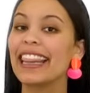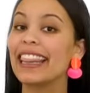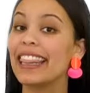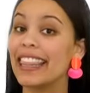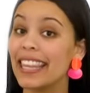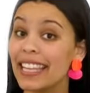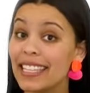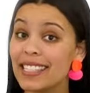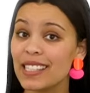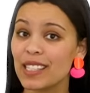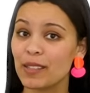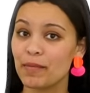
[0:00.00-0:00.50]

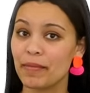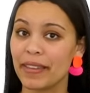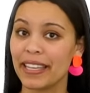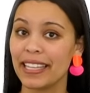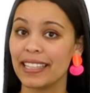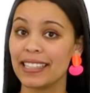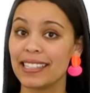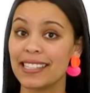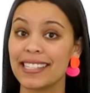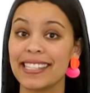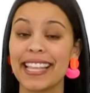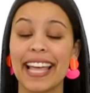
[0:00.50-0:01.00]
This
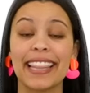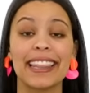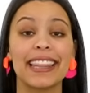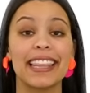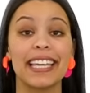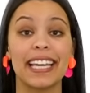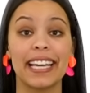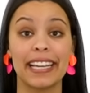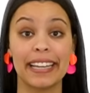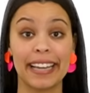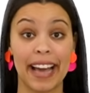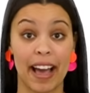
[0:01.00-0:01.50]
means that
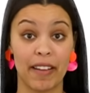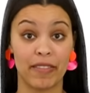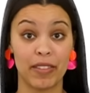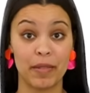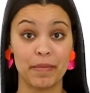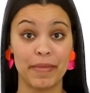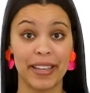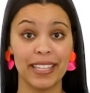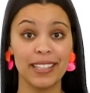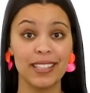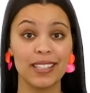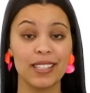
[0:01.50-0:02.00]
the
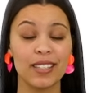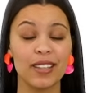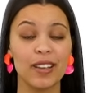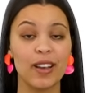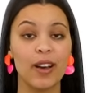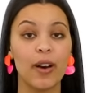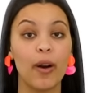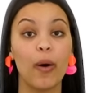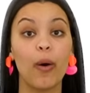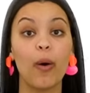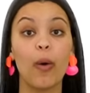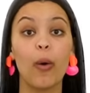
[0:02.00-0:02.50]
government
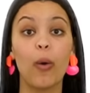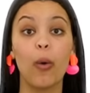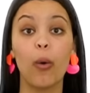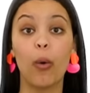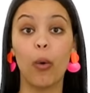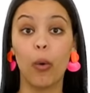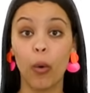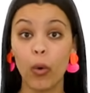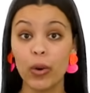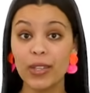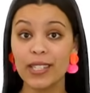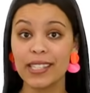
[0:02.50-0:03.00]

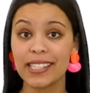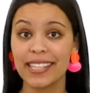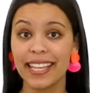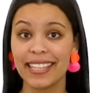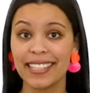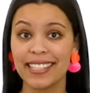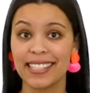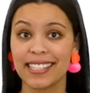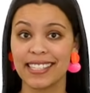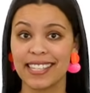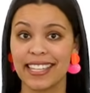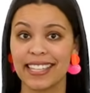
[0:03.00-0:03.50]
or
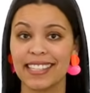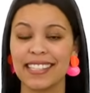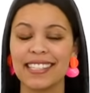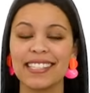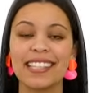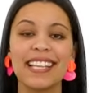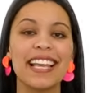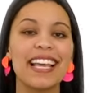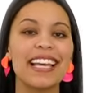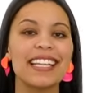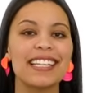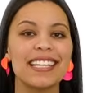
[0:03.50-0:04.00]
citizens
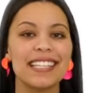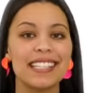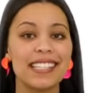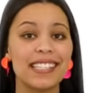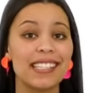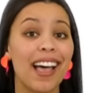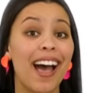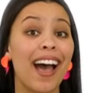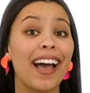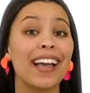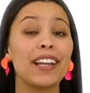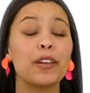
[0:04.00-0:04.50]

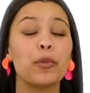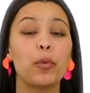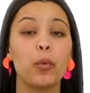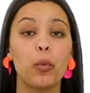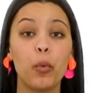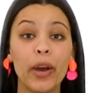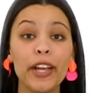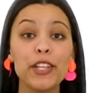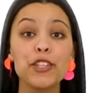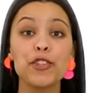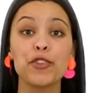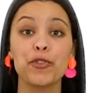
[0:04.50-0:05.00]
decide
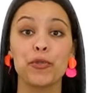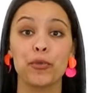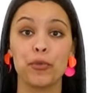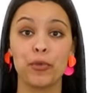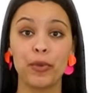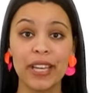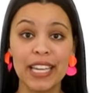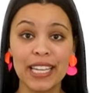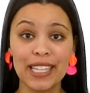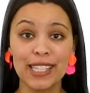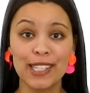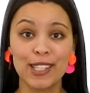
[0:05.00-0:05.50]
which
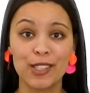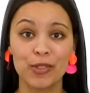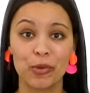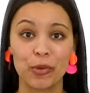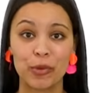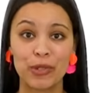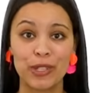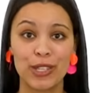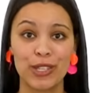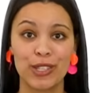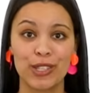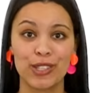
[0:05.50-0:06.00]

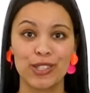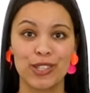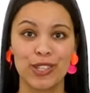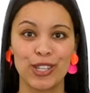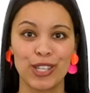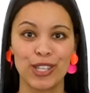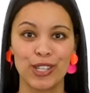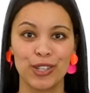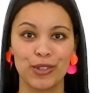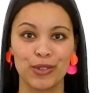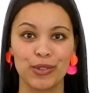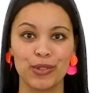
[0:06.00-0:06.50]
resources to
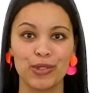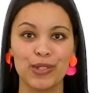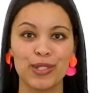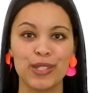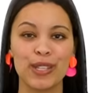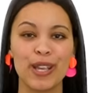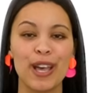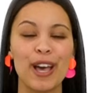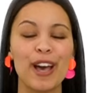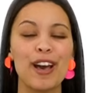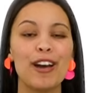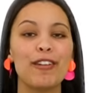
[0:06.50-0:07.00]
use
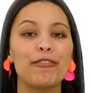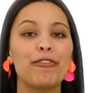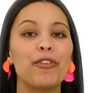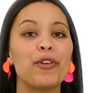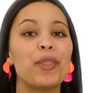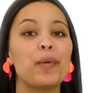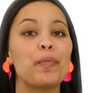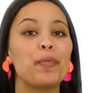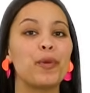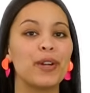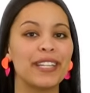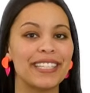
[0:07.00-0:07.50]
for
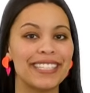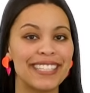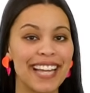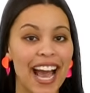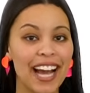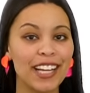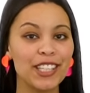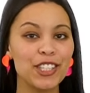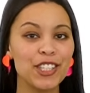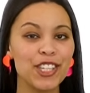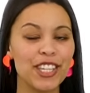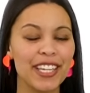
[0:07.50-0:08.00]
the
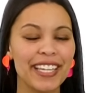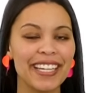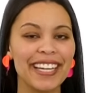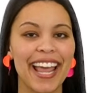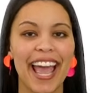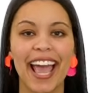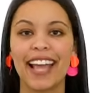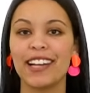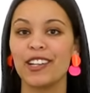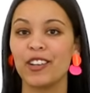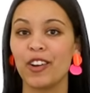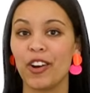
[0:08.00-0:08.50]
production
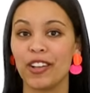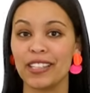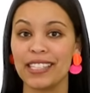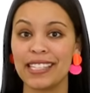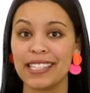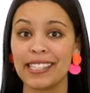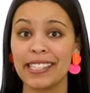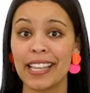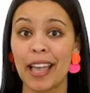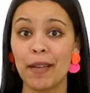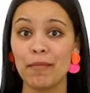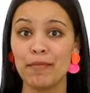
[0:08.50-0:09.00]
and
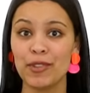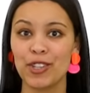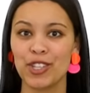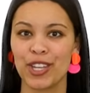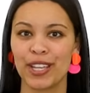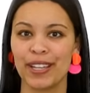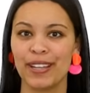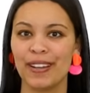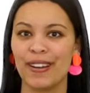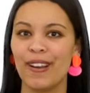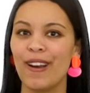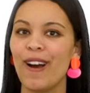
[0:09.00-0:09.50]

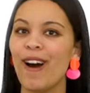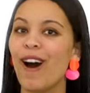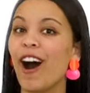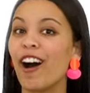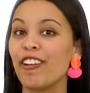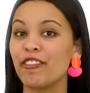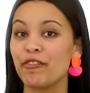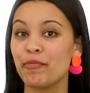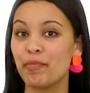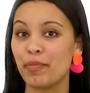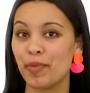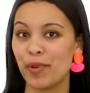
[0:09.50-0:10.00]
consumption
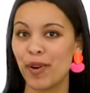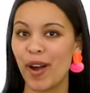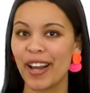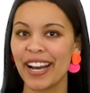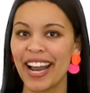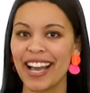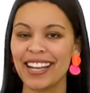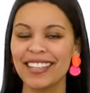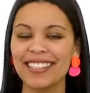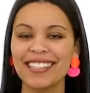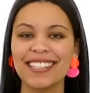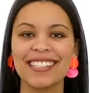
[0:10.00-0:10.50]
of
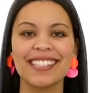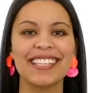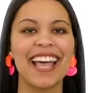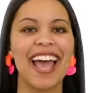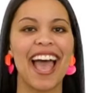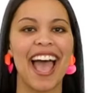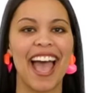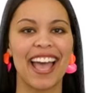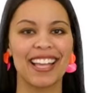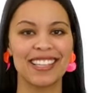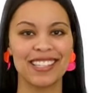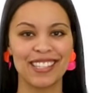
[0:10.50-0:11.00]
products
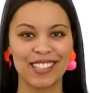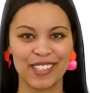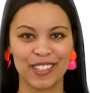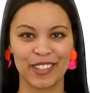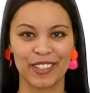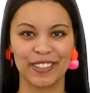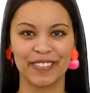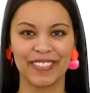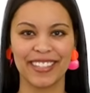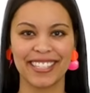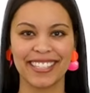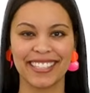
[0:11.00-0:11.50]
and
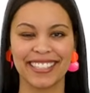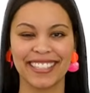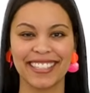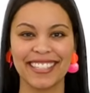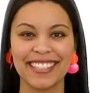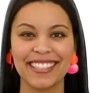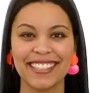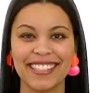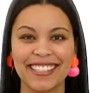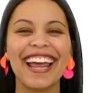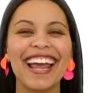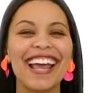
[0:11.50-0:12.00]

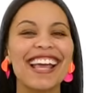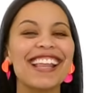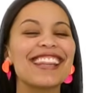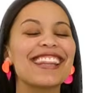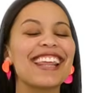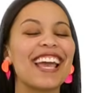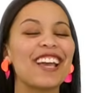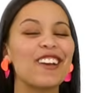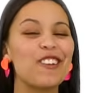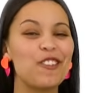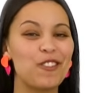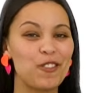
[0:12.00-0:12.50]
services.
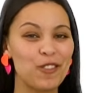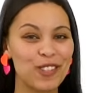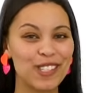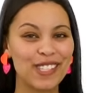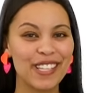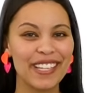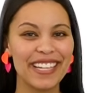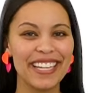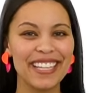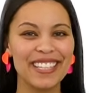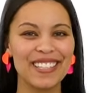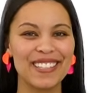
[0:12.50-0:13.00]
They
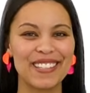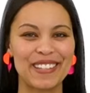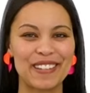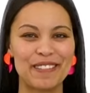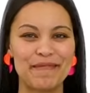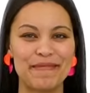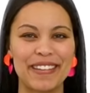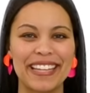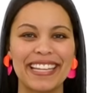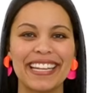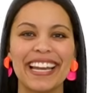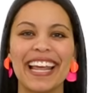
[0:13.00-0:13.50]
also
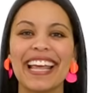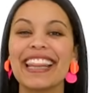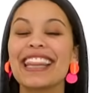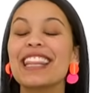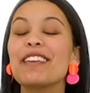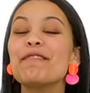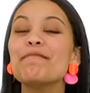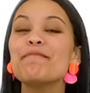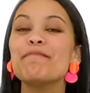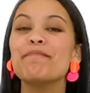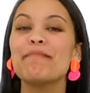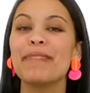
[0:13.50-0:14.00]
determine
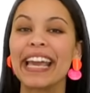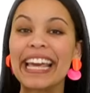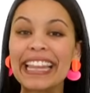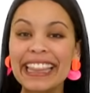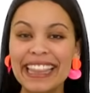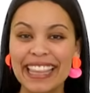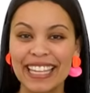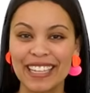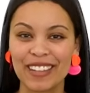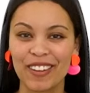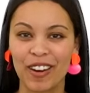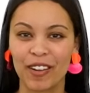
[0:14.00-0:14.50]
the
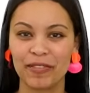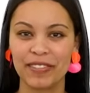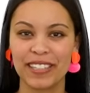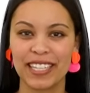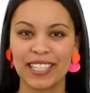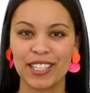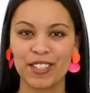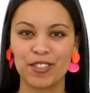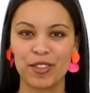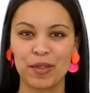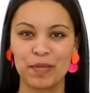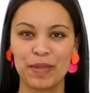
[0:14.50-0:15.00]
method of
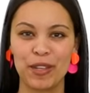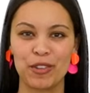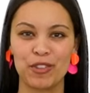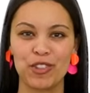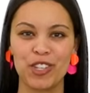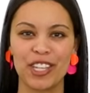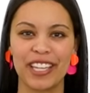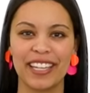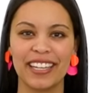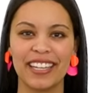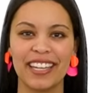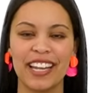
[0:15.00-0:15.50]

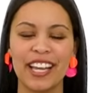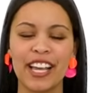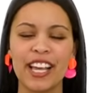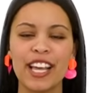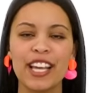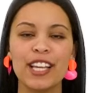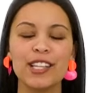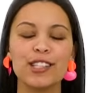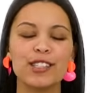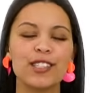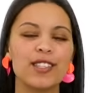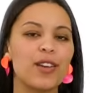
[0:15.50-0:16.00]
distribution
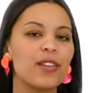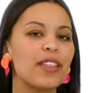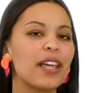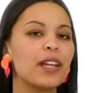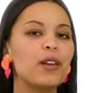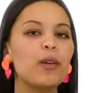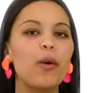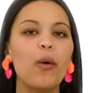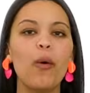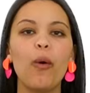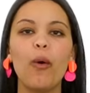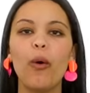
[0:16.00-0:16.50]
so
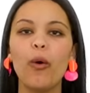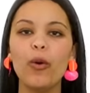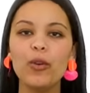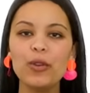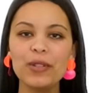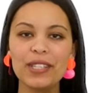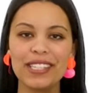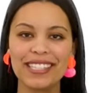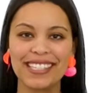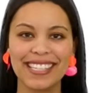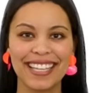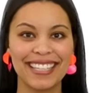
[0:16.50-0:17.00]
that all
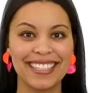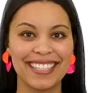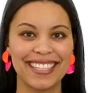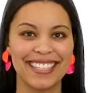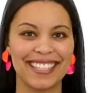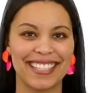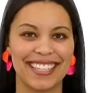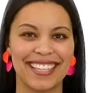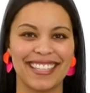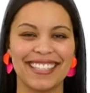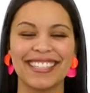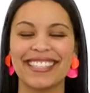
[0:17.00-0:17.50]

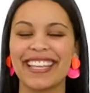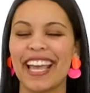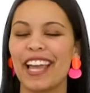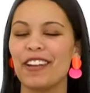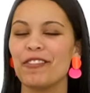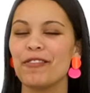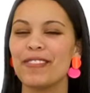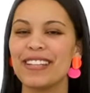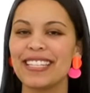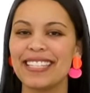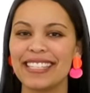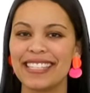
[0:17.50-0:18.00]
citizens can
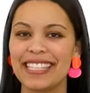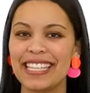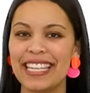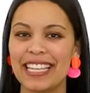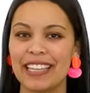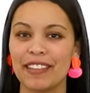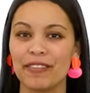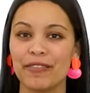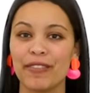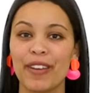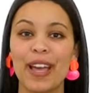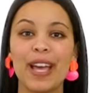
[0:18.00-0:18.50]

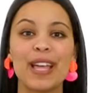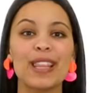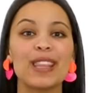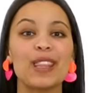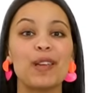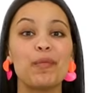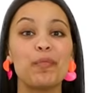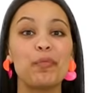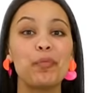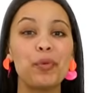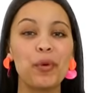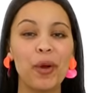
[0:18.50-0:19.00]
receive
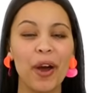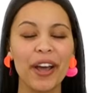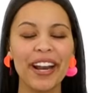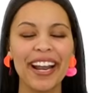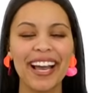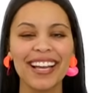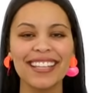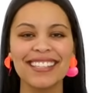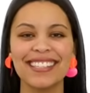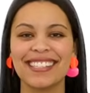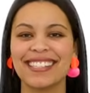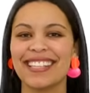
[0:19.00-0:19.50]
the
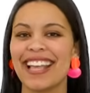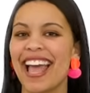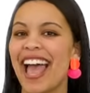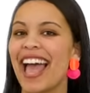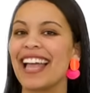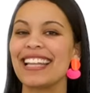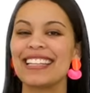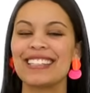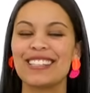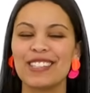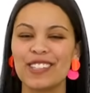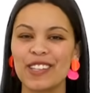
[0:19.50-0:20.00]
products
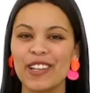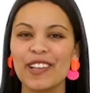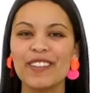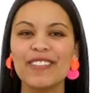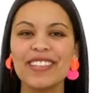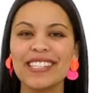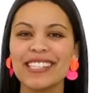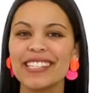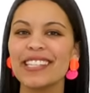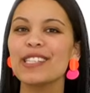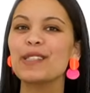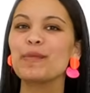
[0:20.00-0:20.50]
and
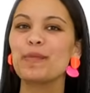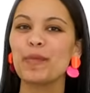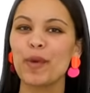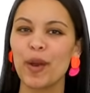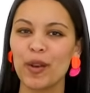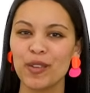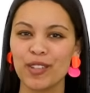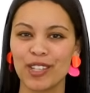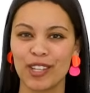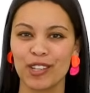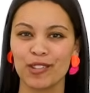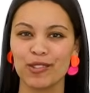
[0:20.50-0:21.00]
services
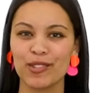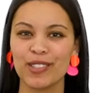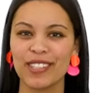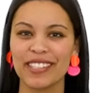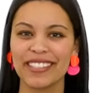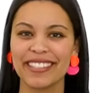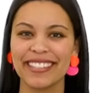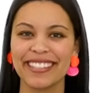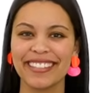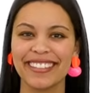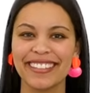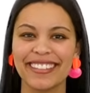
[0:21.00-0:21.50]

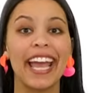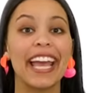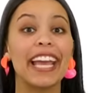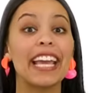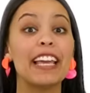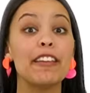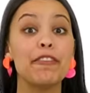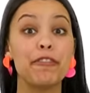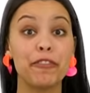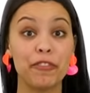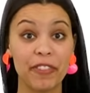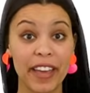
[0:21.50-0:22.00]
produced.
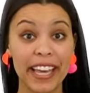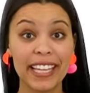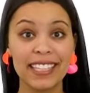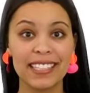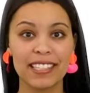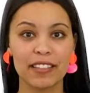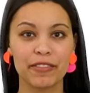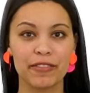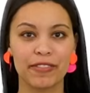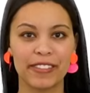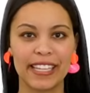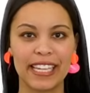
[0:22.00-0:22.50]

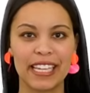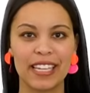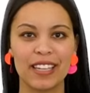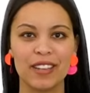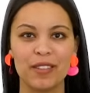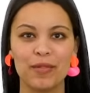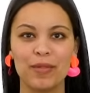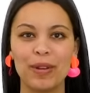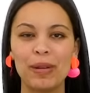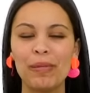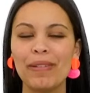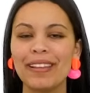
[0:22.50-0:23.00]
Effectively,
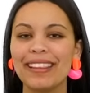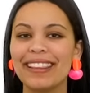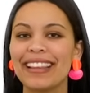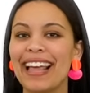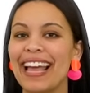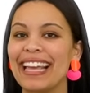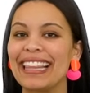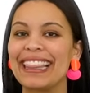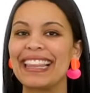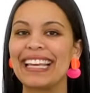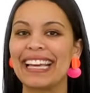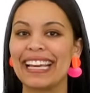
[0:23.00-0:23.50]
we would
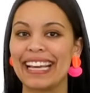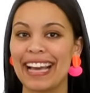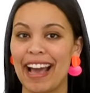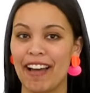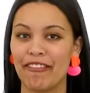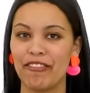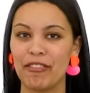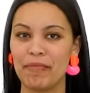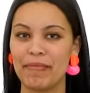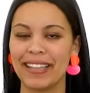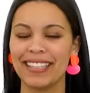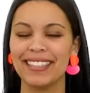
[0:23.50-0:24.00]
like the
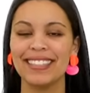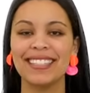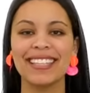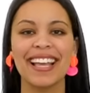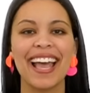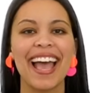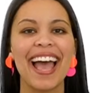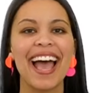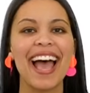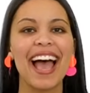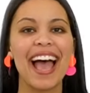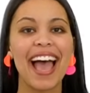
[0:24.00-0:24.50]
government
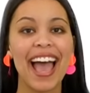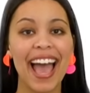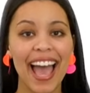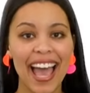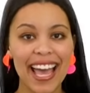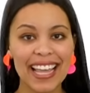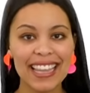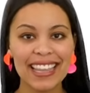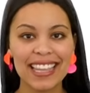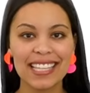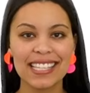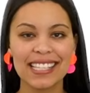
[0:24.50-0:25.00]

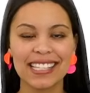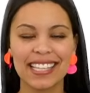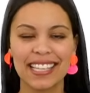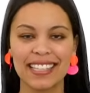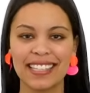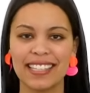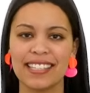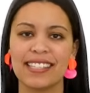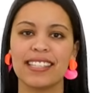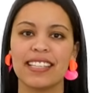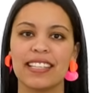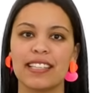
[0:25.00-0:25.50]
and the
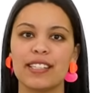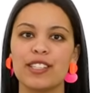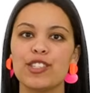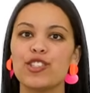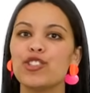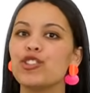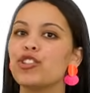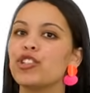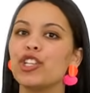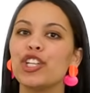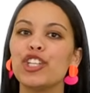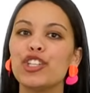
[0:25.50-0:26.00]
citizens
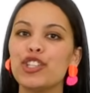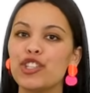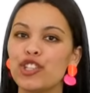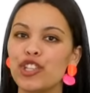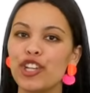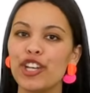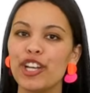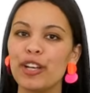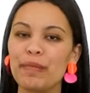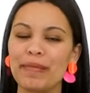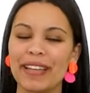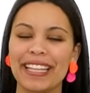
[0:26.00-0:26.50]
to
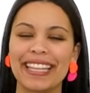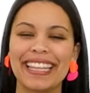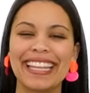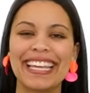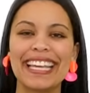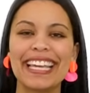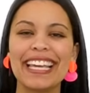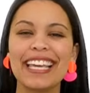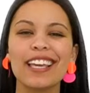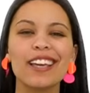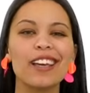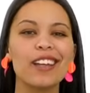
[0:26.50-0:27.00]
determine
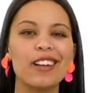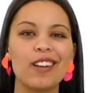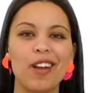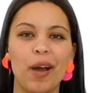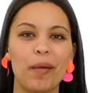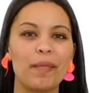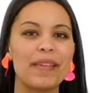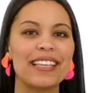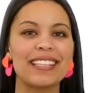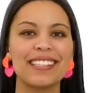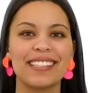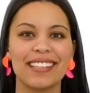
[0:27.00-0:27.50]
the
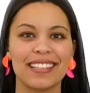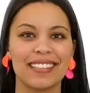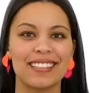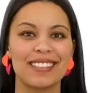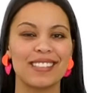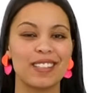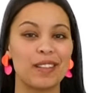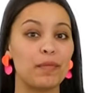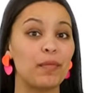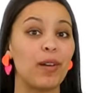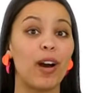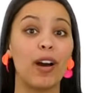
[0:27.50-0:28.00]
economic
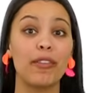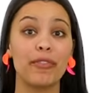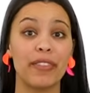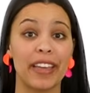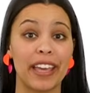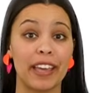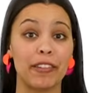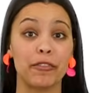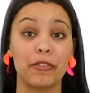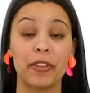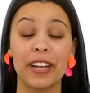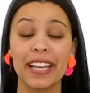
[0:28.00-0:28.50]
system of
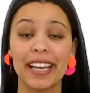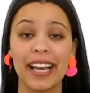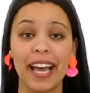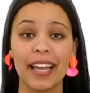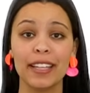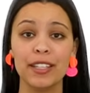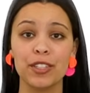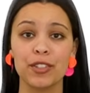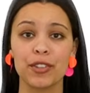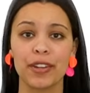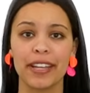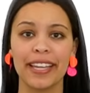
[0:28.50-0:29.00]
every
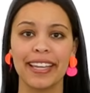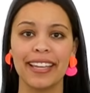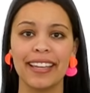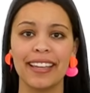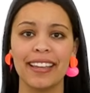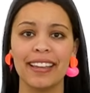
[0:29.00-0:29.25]
country.